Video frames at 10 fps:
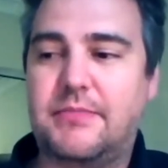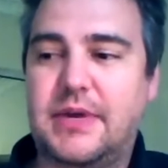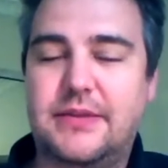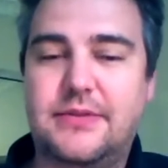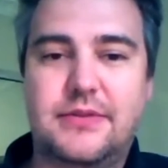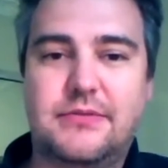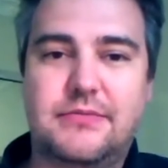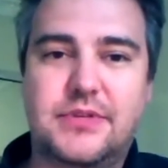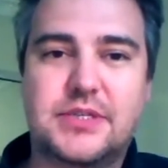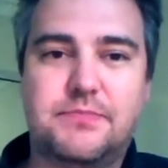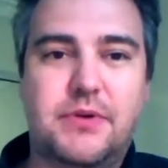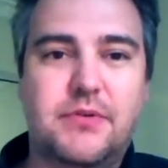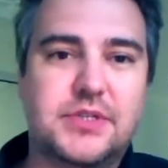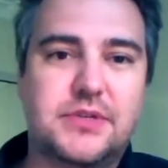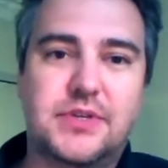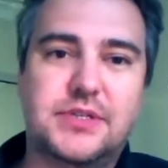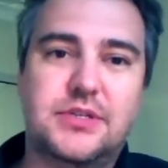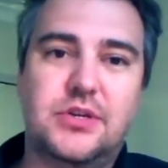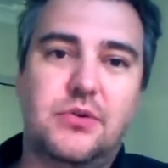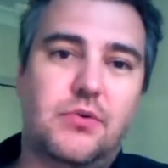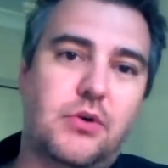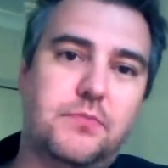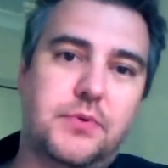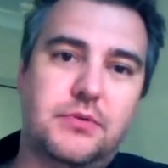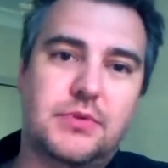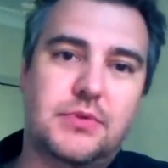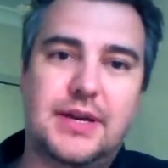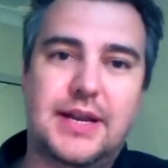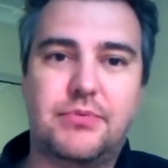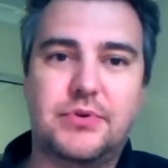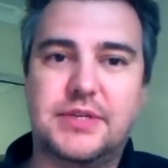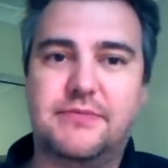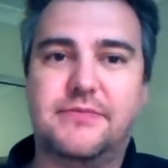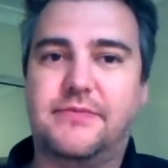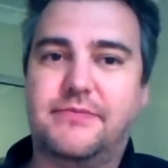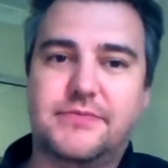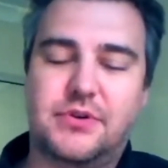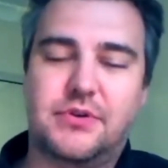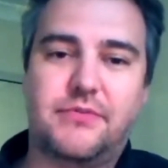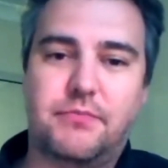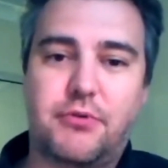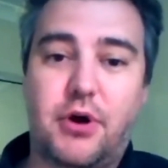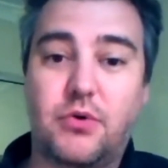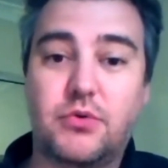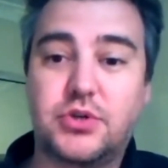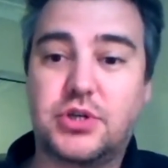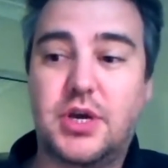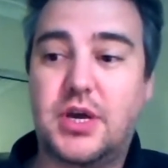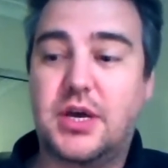in the spirit of this new open collaborative sort of approach.